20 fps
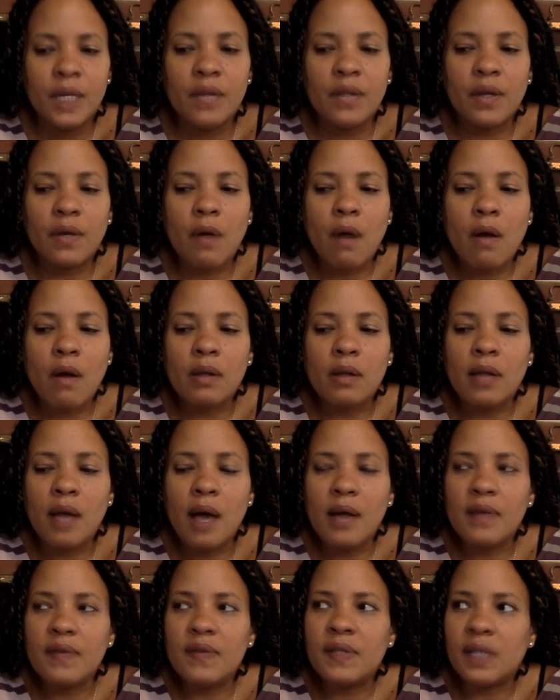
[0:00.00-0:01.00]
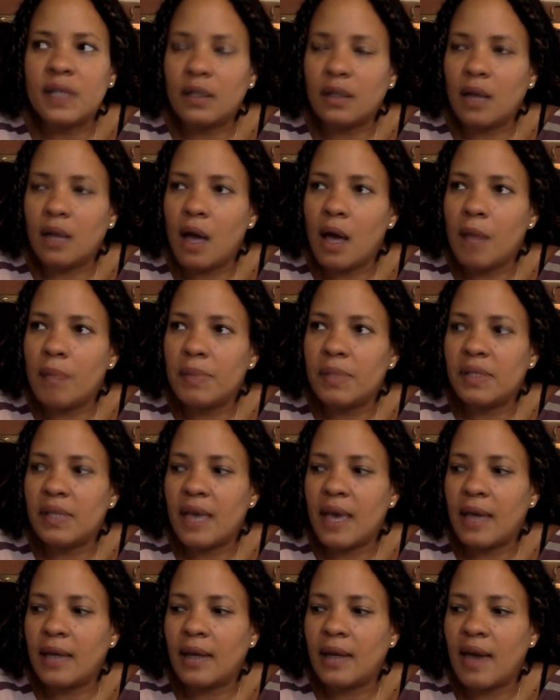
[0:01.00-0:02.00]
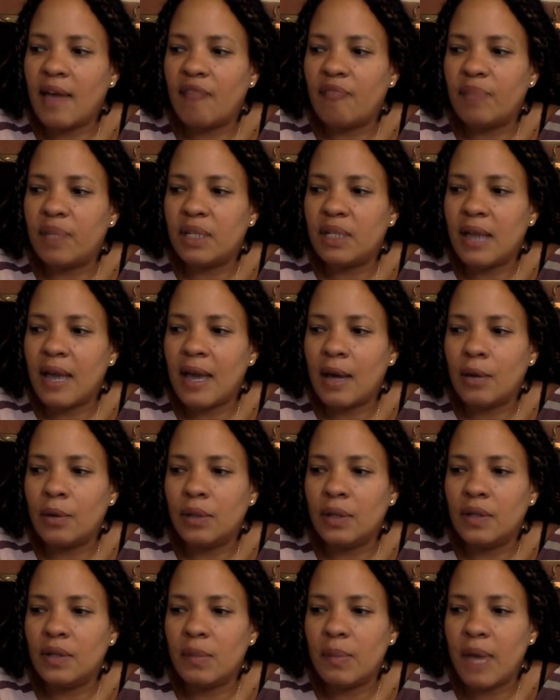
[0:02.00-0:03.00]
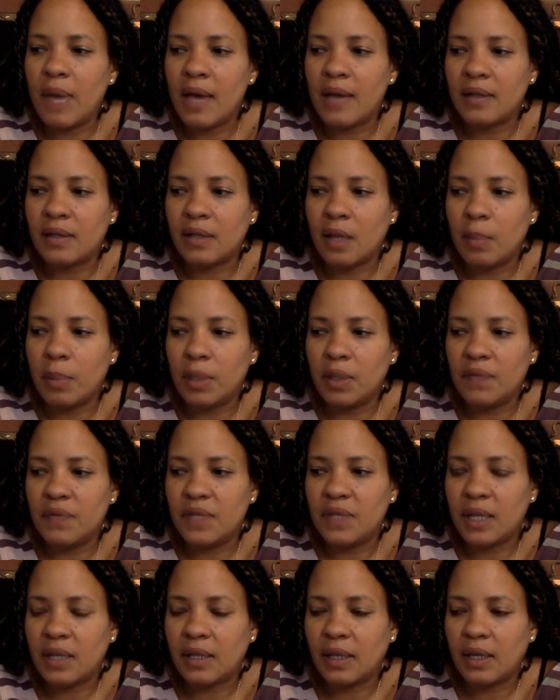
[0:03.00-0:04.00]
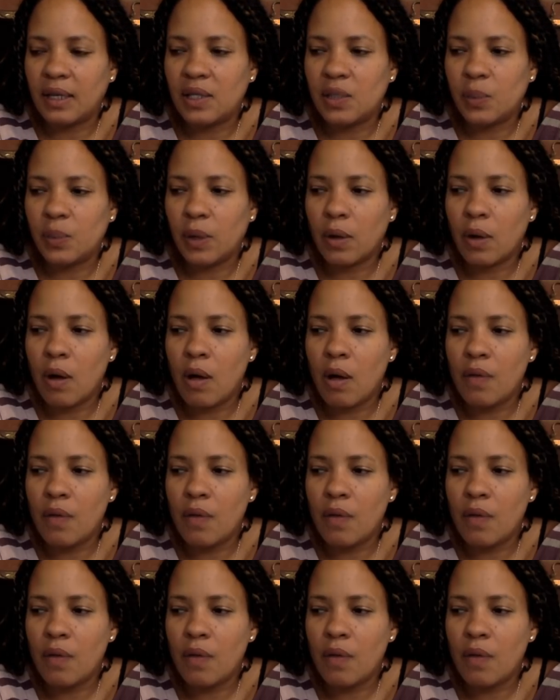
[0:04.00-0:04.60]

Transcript: There are a lot of sitcoms that have been out in the past couple of decades where,